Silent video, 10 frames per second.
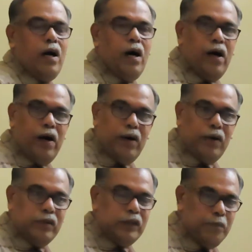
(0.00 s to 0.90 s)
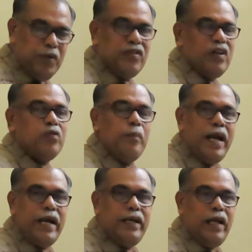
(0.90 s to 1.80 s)
the business
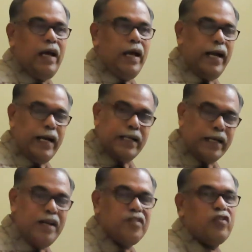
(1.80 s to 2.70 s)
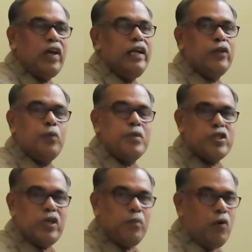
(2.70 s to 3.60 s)
made a credit sale to
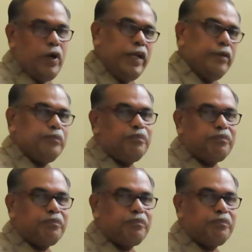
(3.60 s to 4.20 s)
Mr. Mohan.